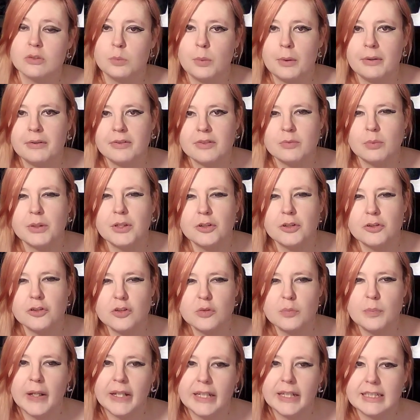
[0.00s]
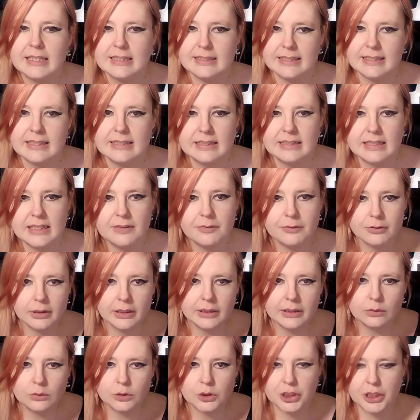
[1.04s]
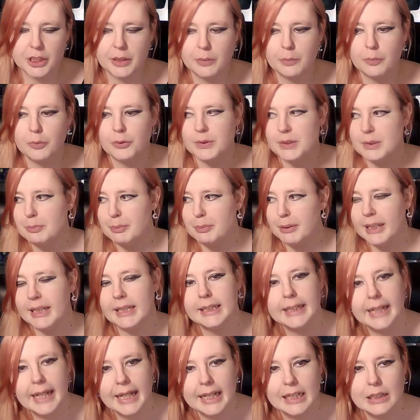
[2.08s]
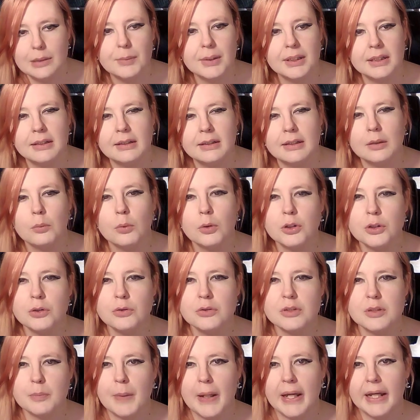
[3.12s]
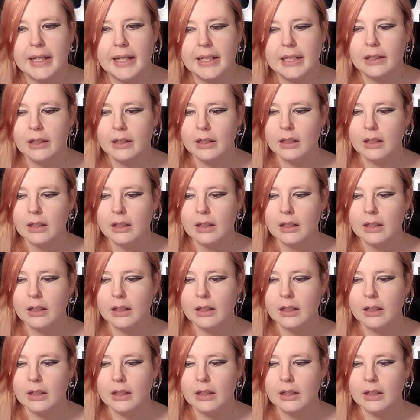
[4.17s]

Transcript: whereas when you're just paying 60 for a little chip to play the game and then they want you to pay